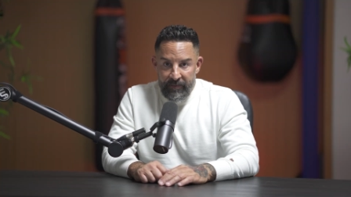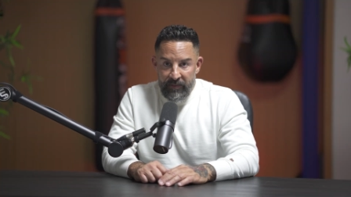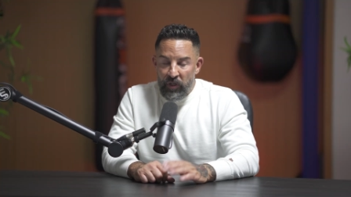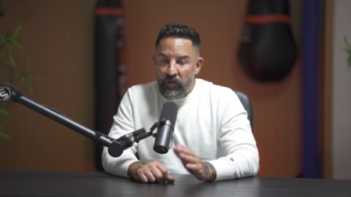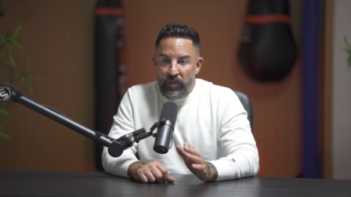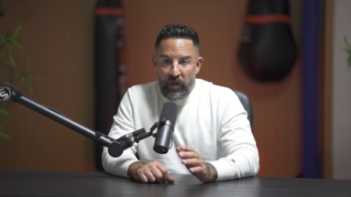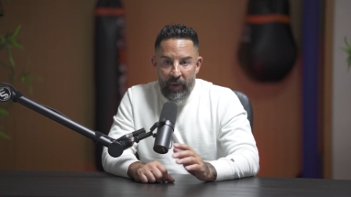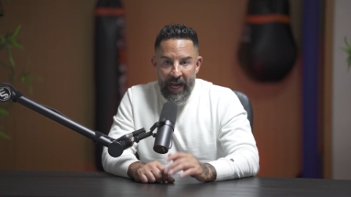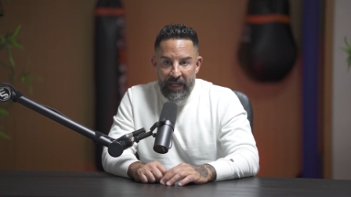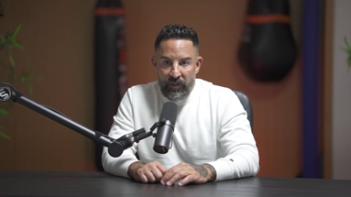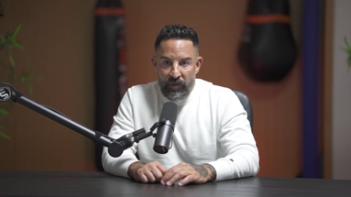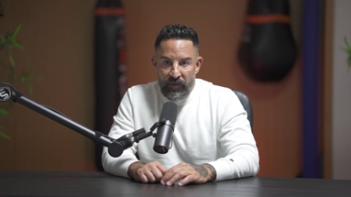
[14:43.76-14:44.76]
There's no
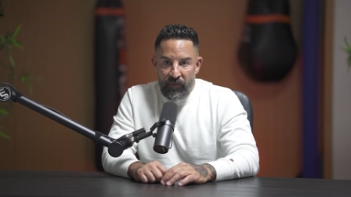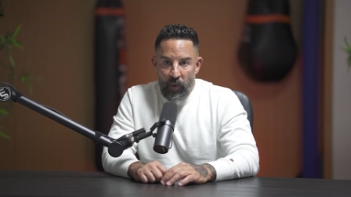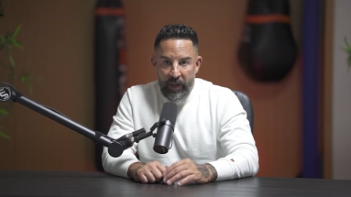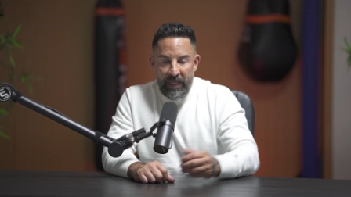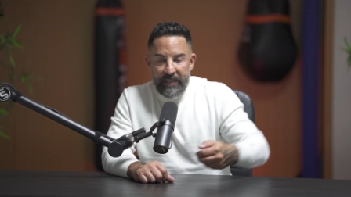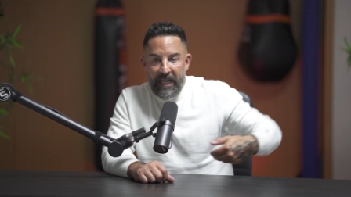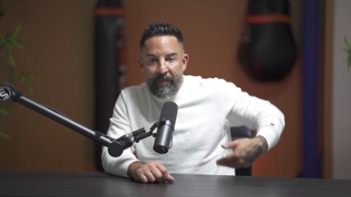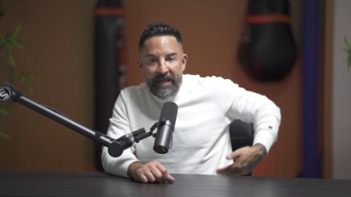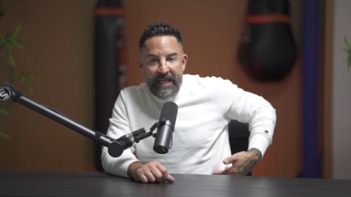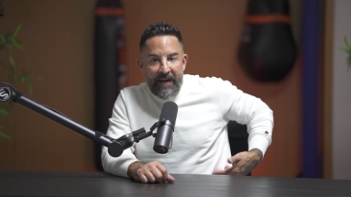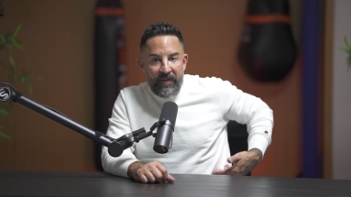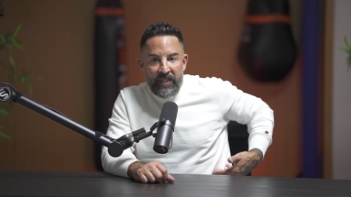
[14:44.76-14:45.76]
answers for it. It's like my
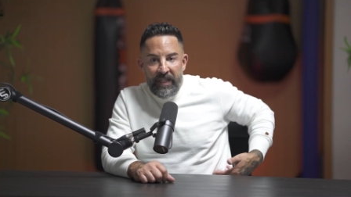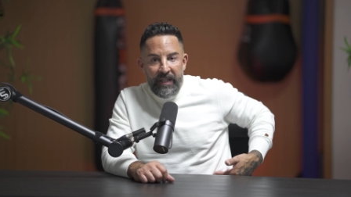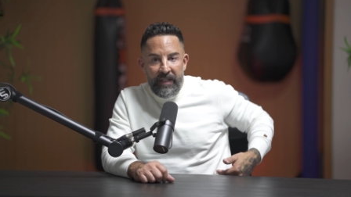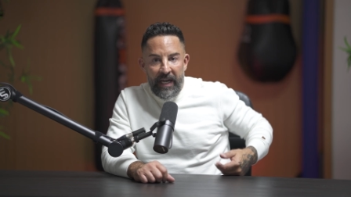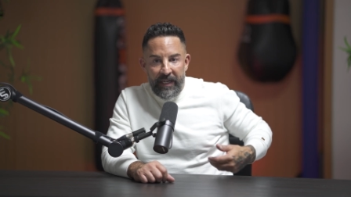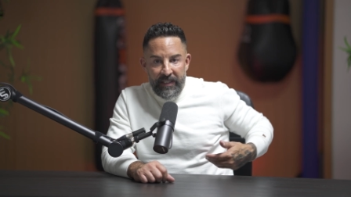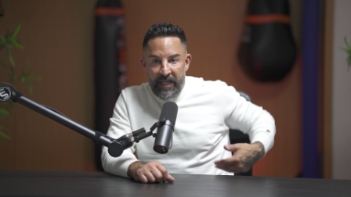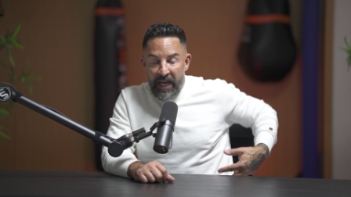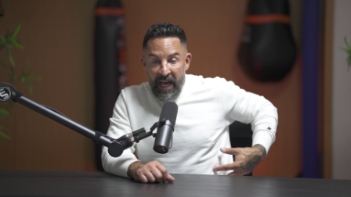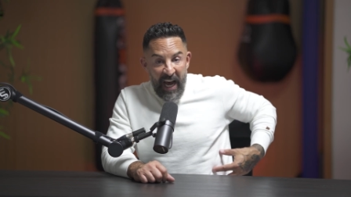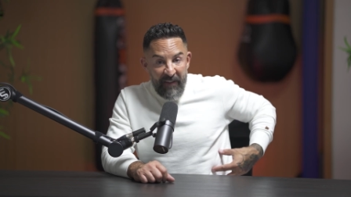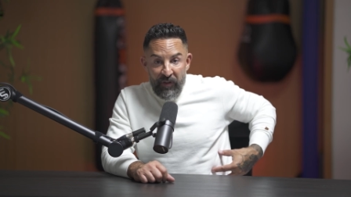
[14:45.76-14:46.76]
diverticulitis.
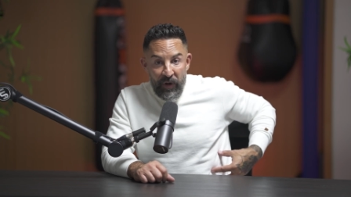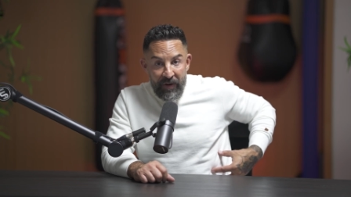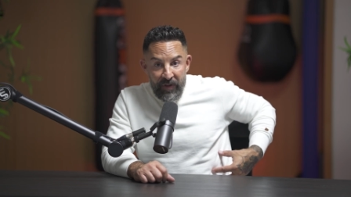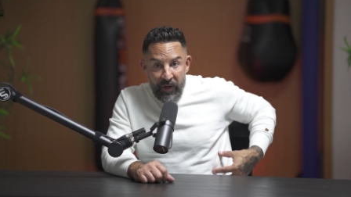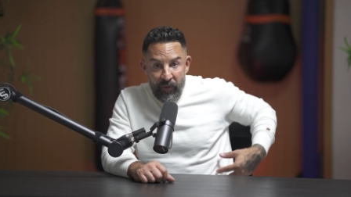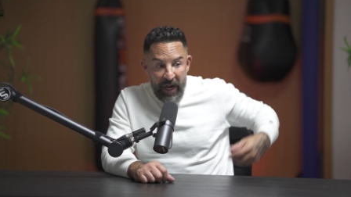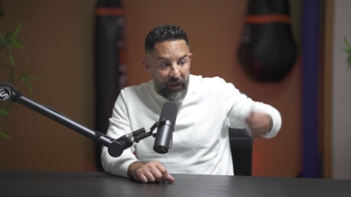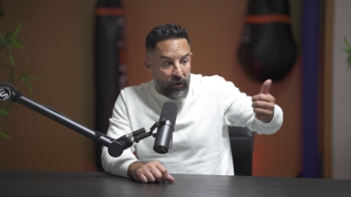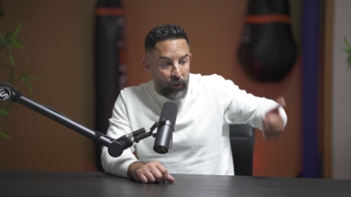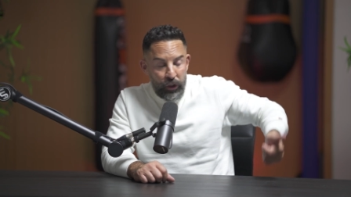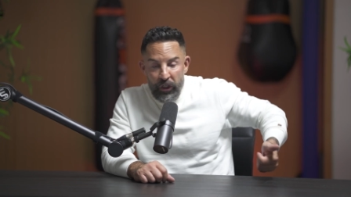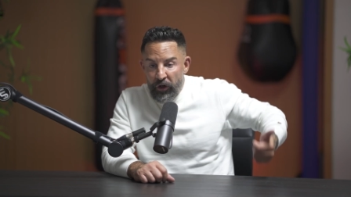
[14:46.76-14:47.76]
I've done everything right.
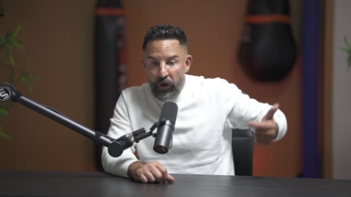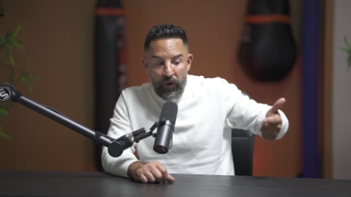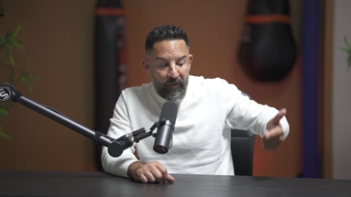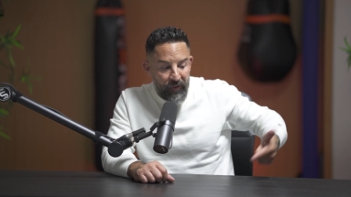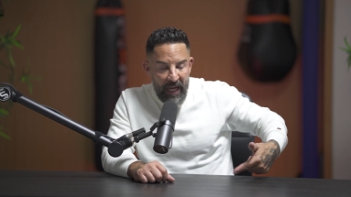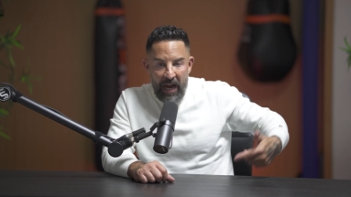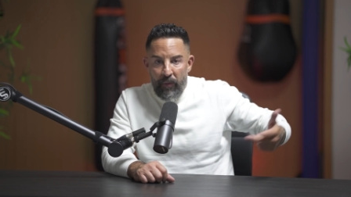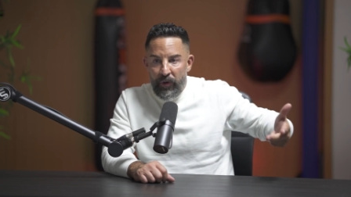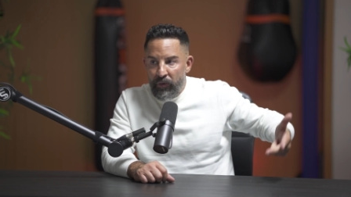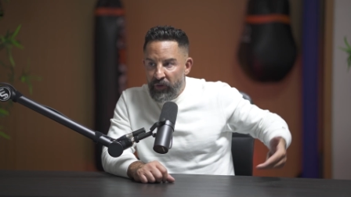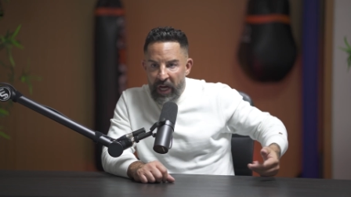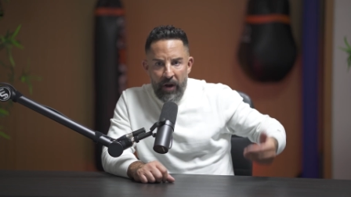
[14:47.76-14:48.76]
No sugar, no flour,
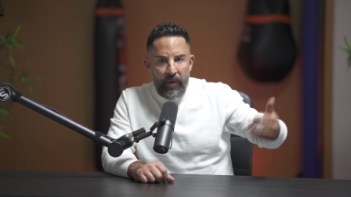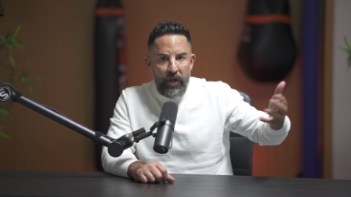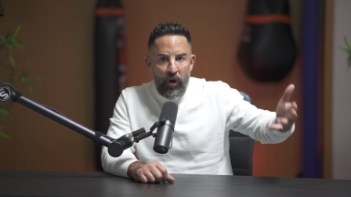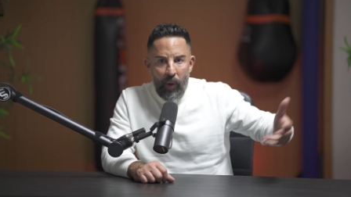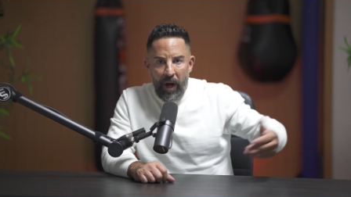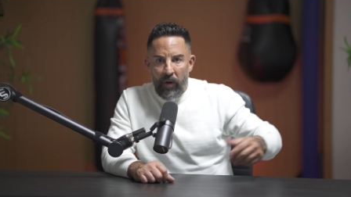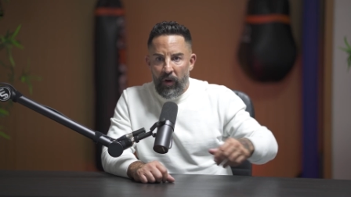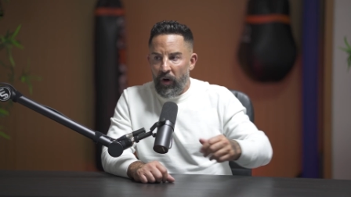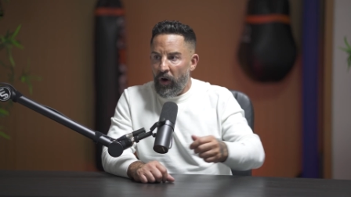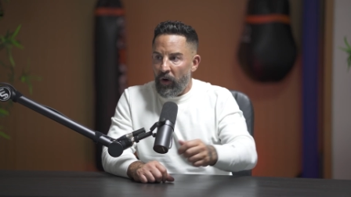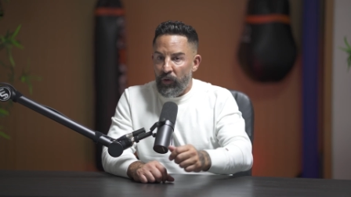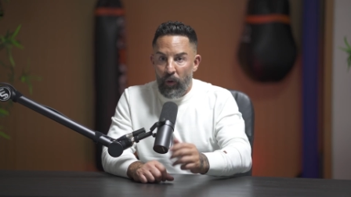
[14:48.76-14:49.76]
no dairy, no
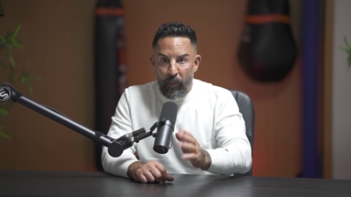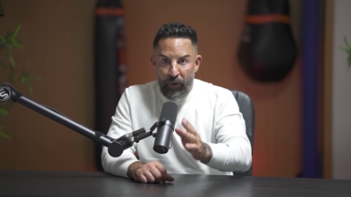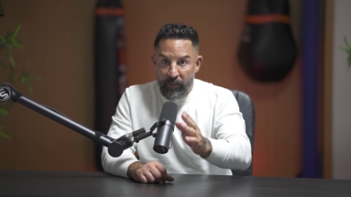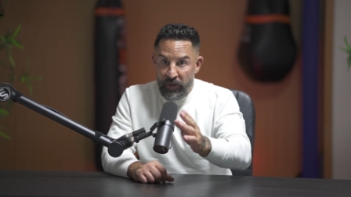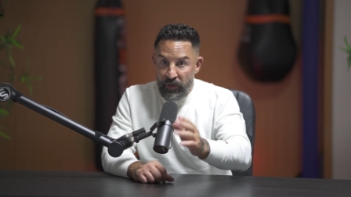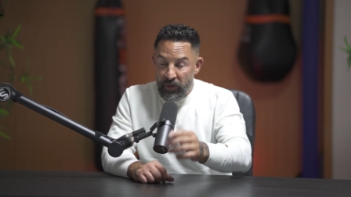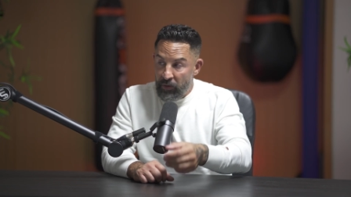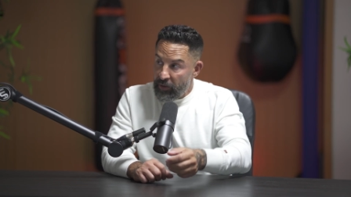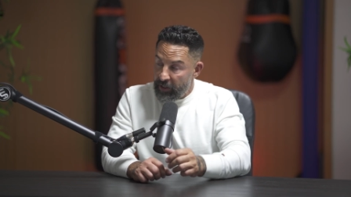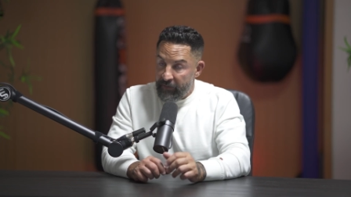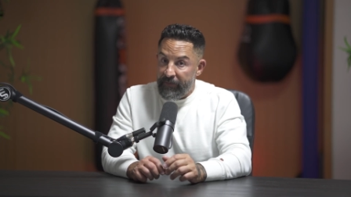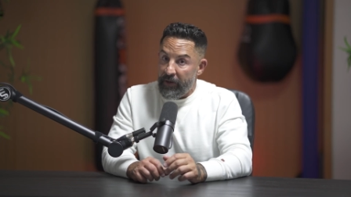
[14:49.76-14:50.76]
alcohol, no
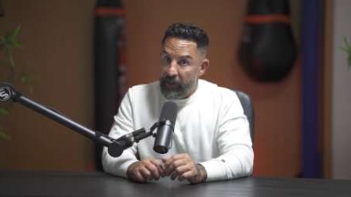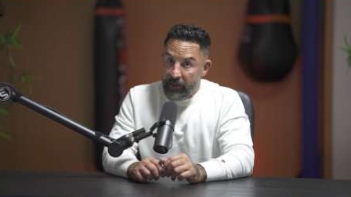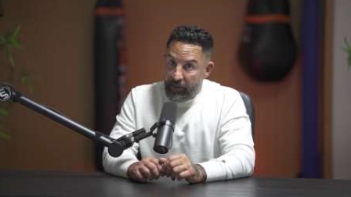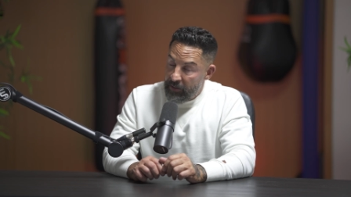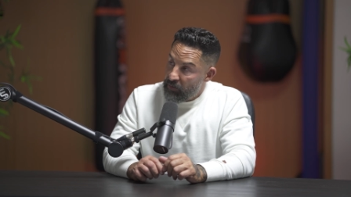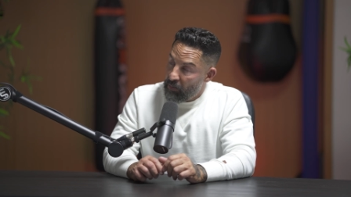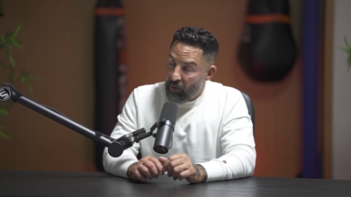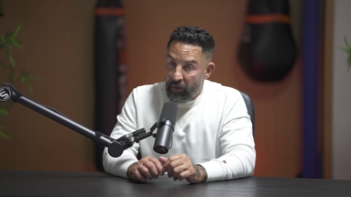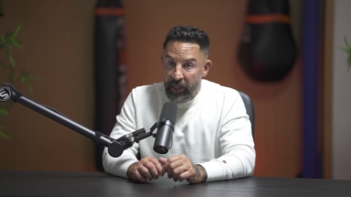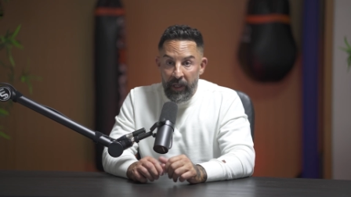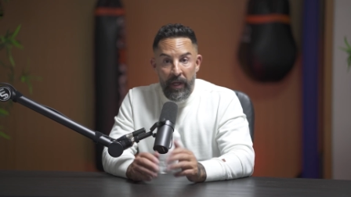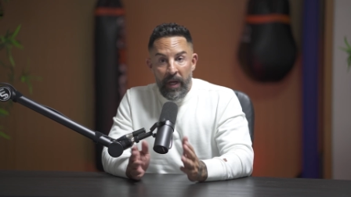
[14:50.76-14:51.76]
promiscuity. Fuck, that's
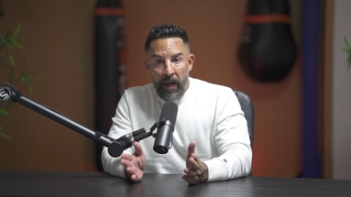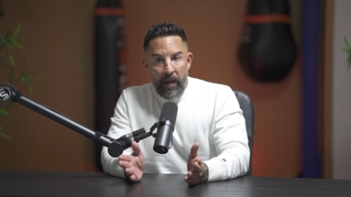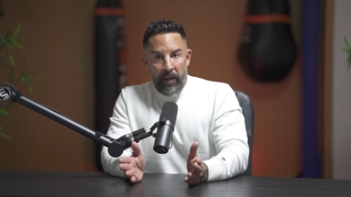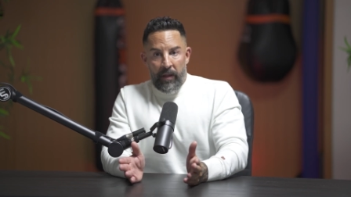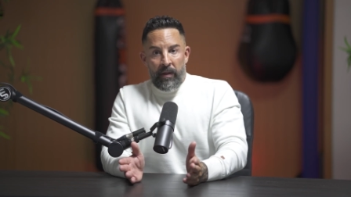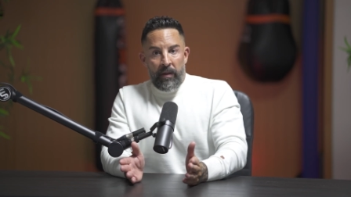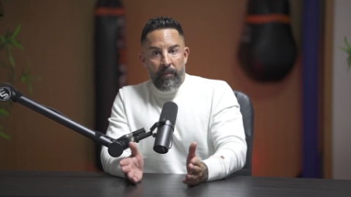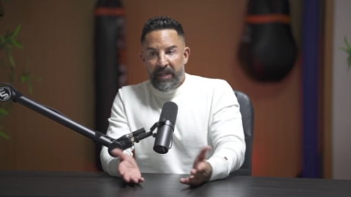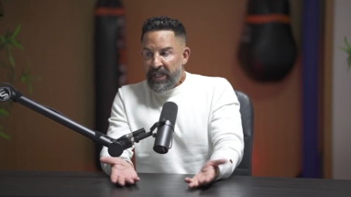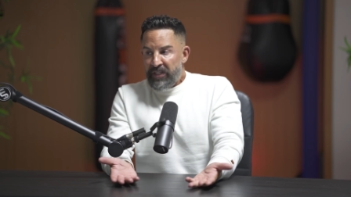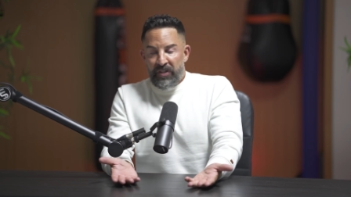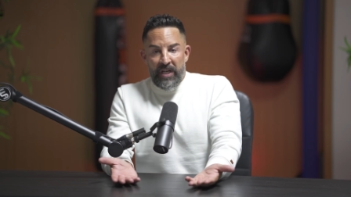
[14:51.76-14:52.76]
boring. But
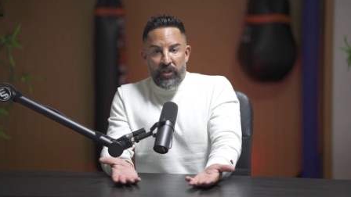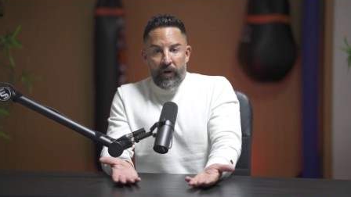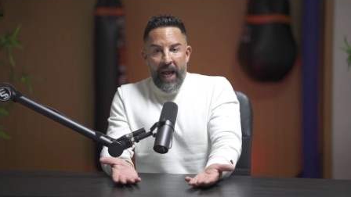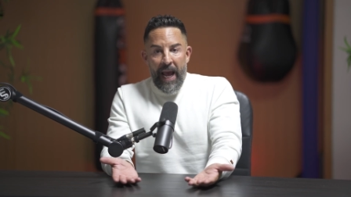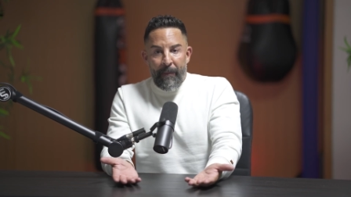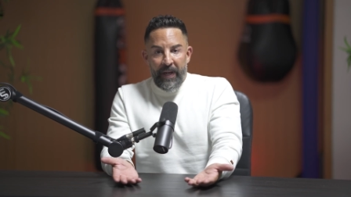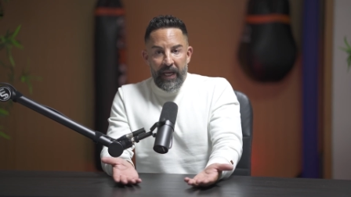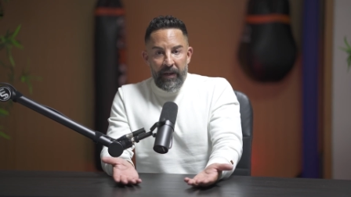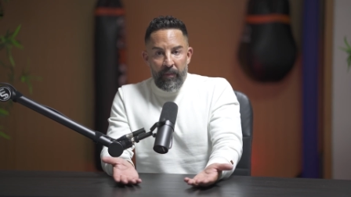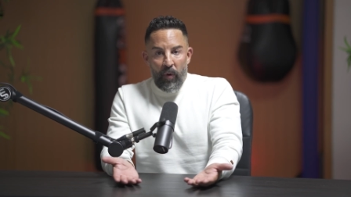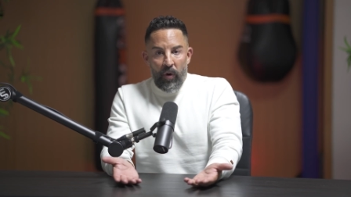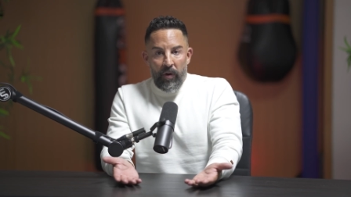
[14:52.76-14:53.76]
these things aren't happening
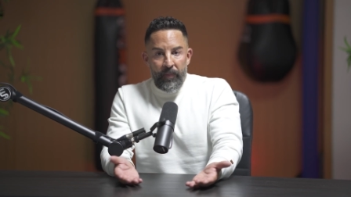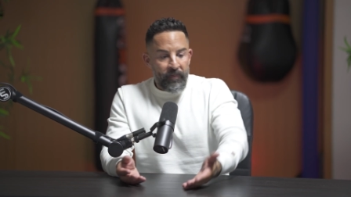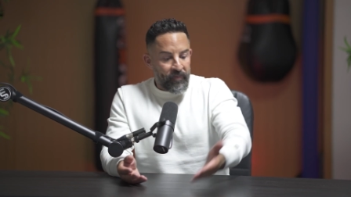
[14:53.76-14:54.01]
anymore.